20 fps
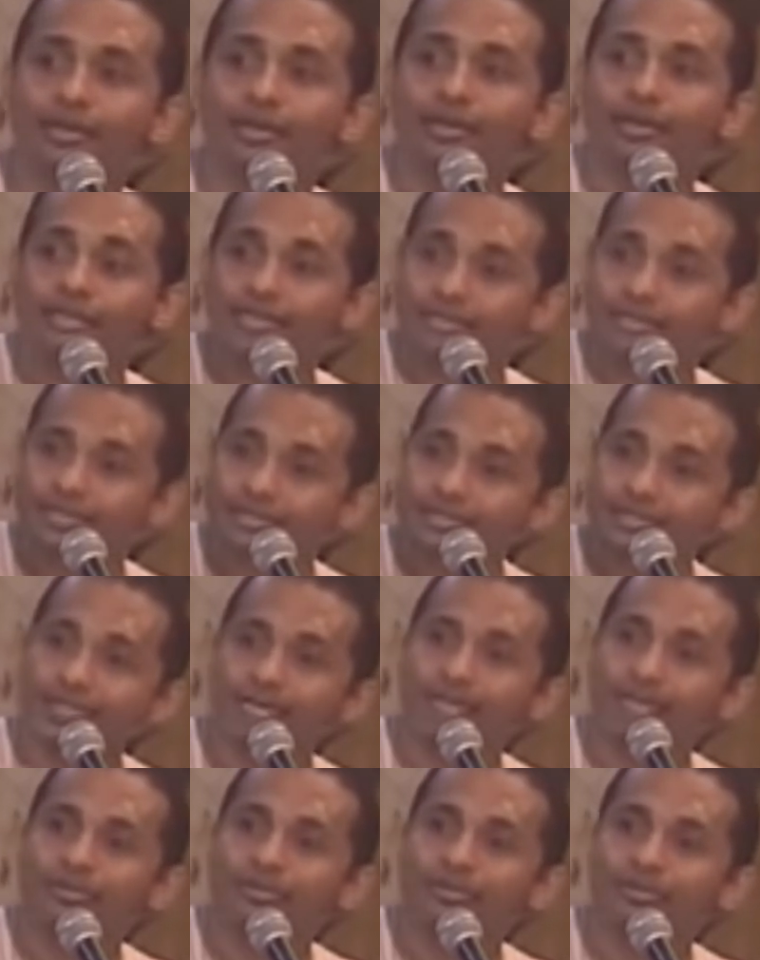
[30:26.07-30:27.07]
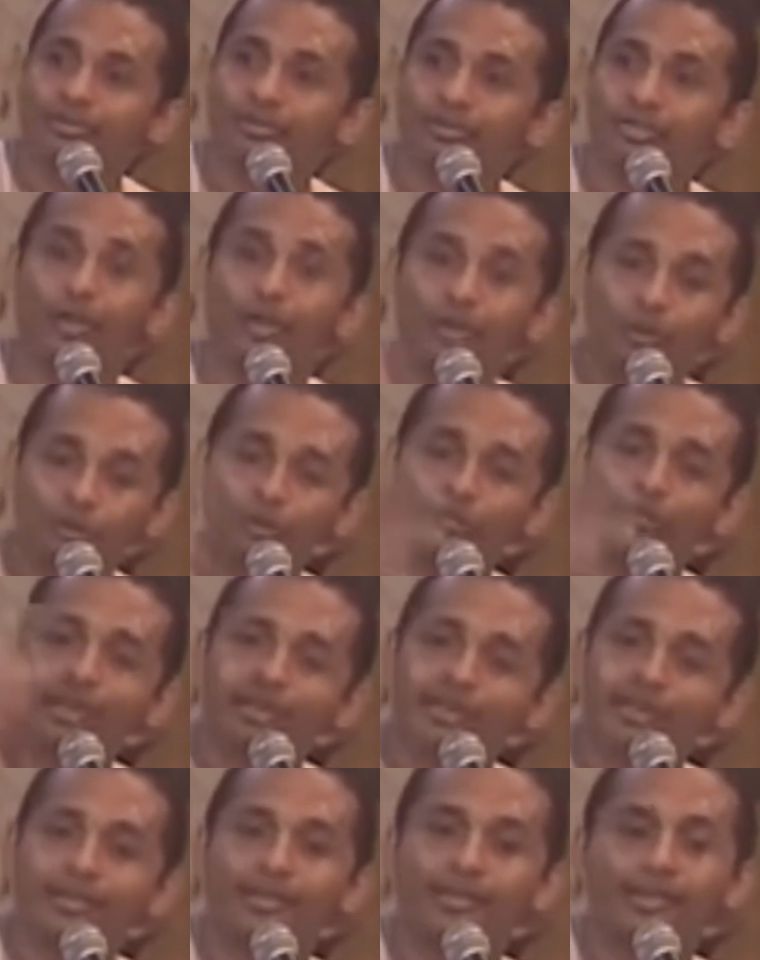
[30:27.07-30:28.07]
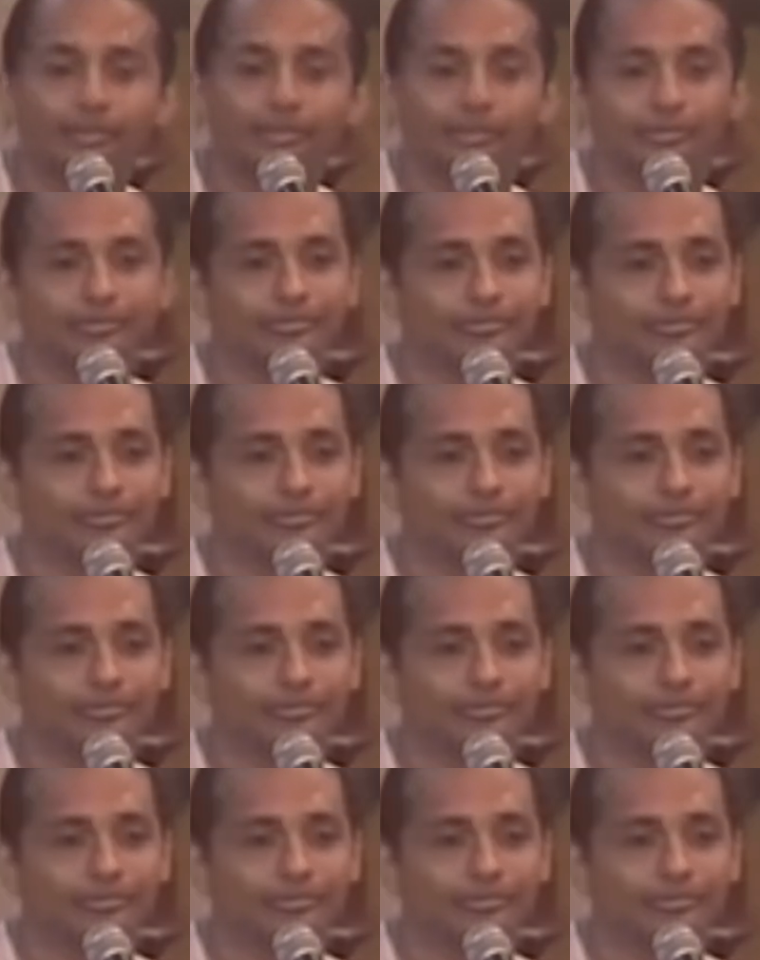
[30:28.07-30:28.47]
his disciples to be better than him.